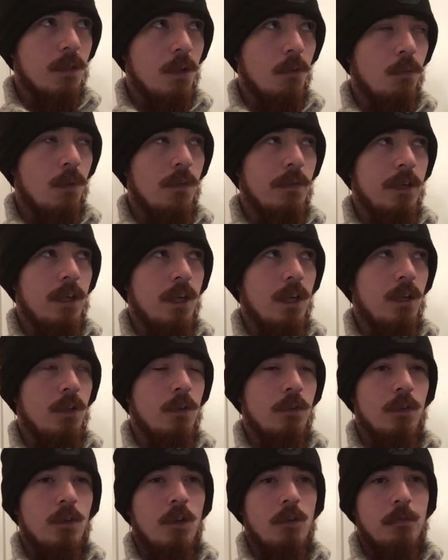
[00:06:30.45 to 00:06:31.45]
with an
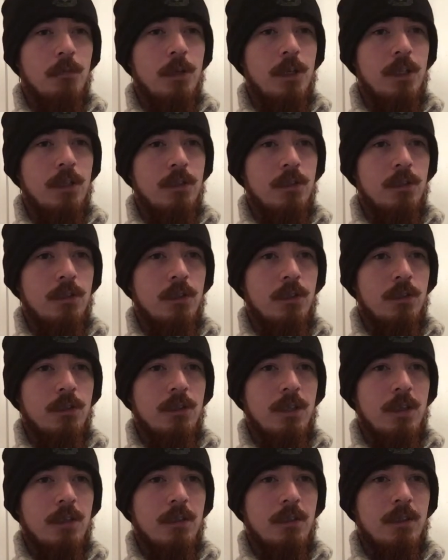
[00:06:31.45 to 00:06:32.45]
awful lot of priesthoods
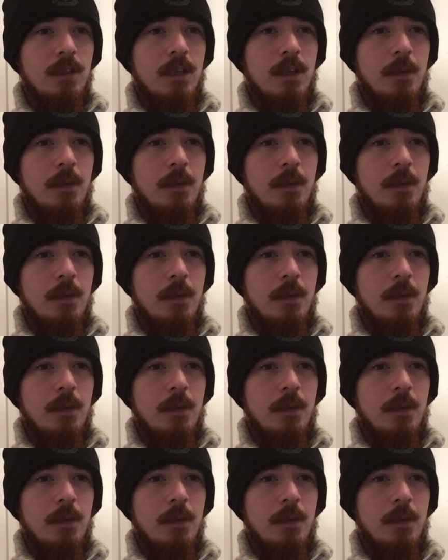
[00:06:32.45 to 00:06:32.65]
and